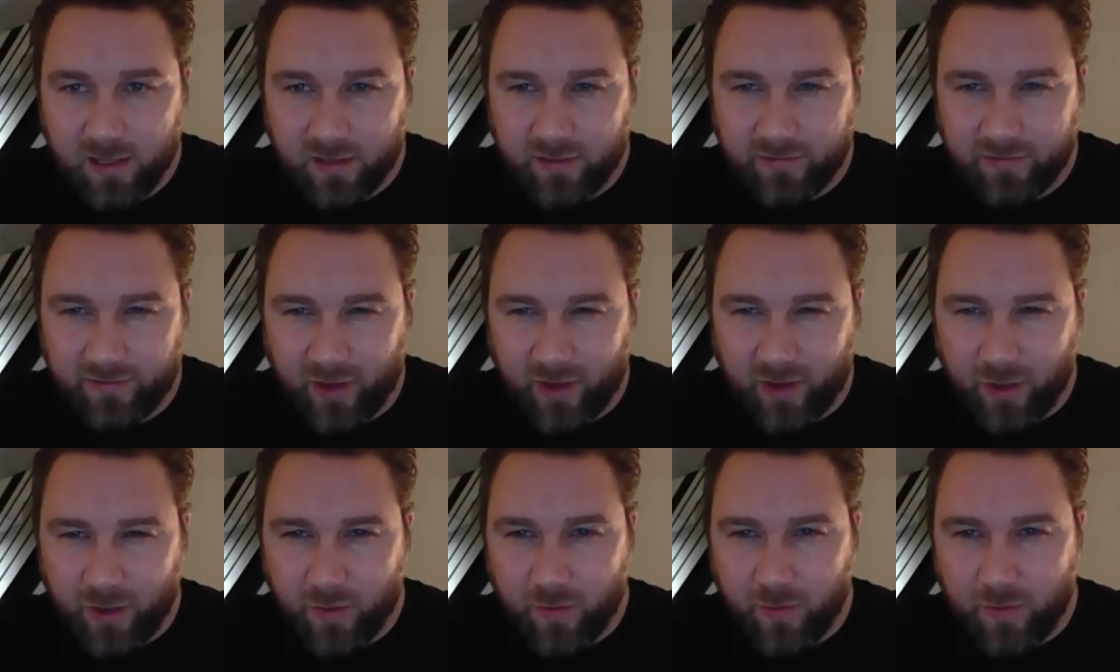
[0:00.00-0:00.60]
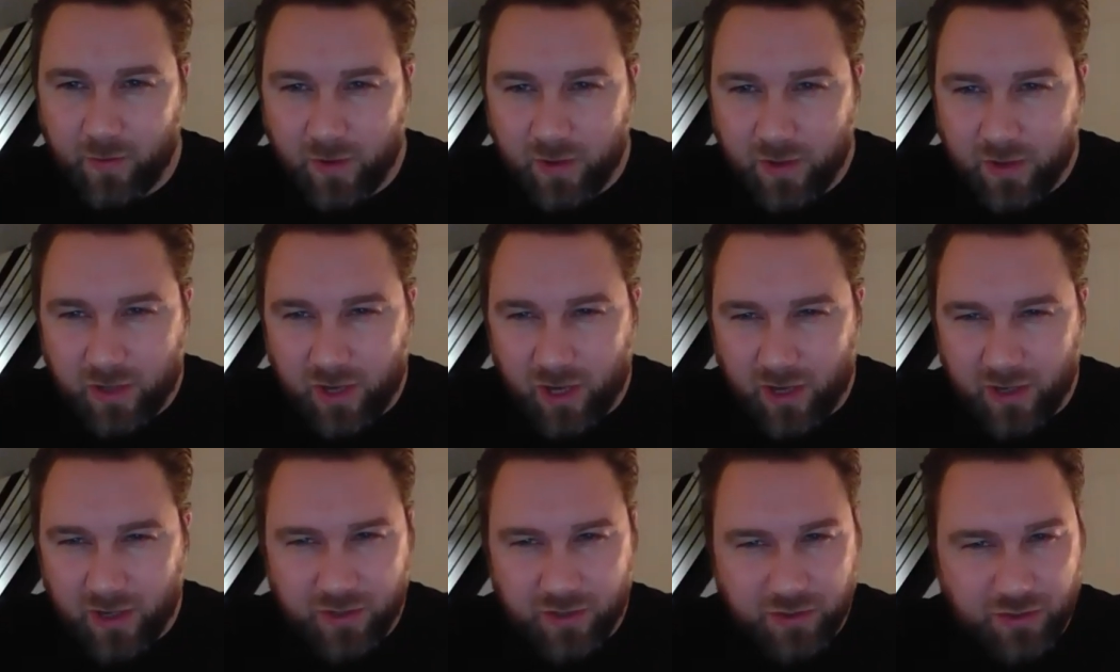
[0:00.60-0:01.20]
So
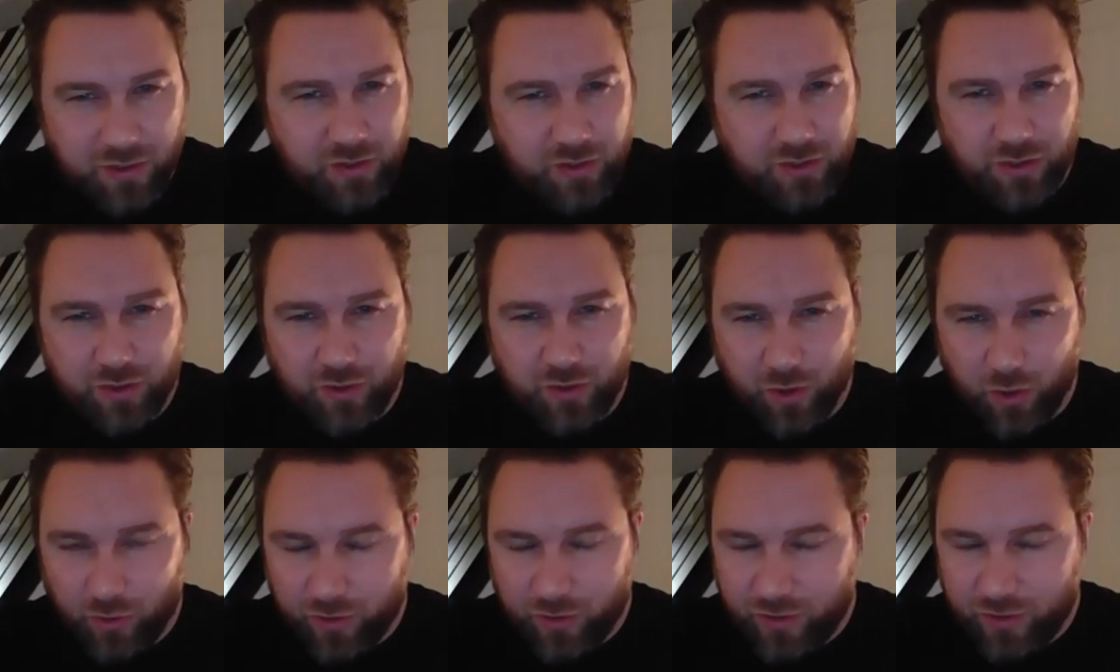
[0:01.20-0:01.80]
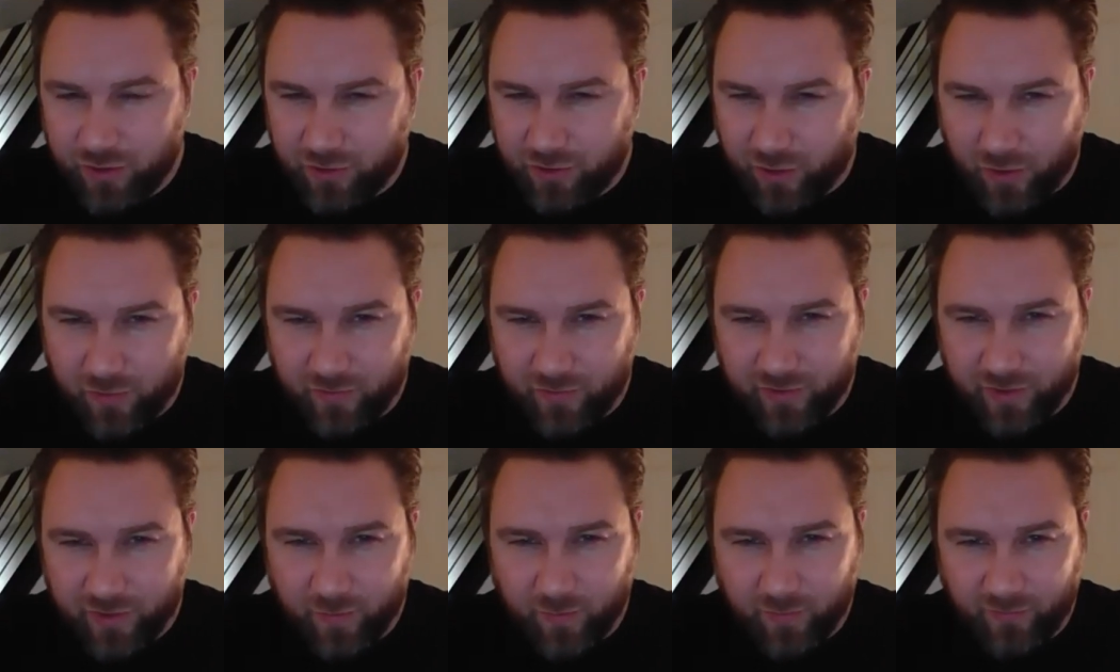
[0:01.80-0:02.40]
you don't
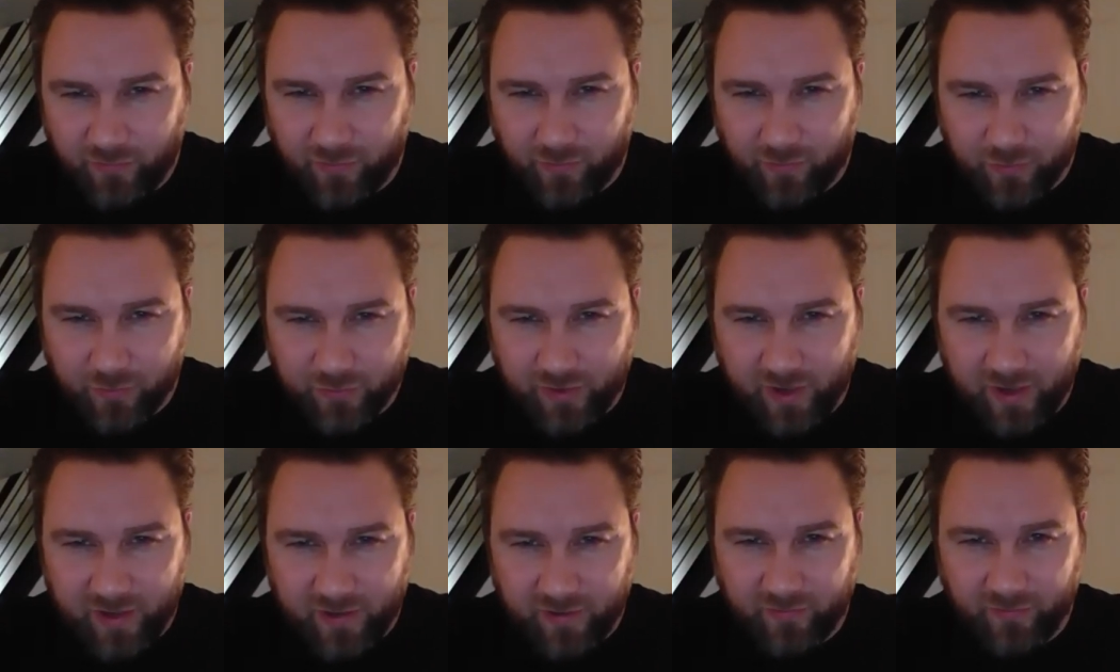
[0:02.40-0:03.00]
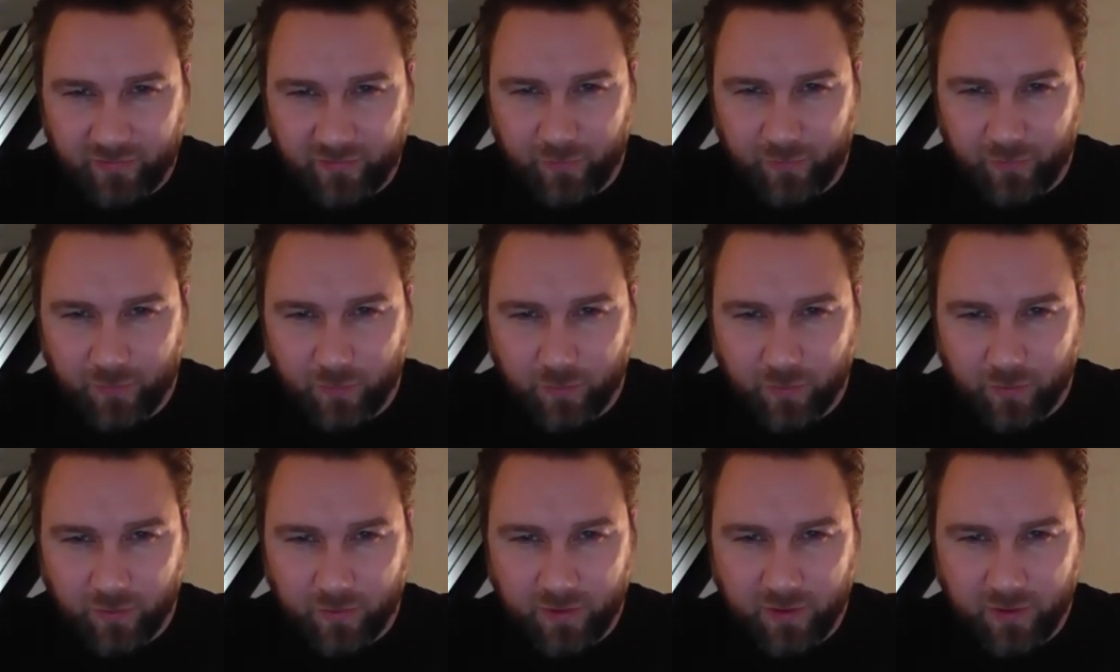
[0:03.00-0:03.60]
deal with sole traders at
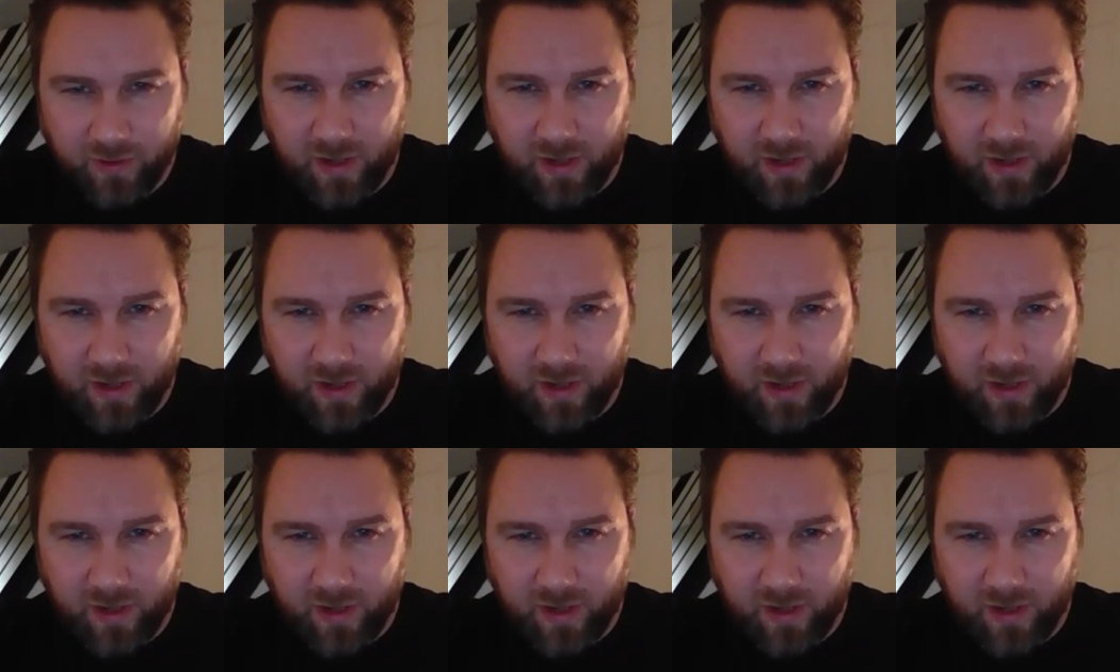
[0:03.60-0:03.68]
all?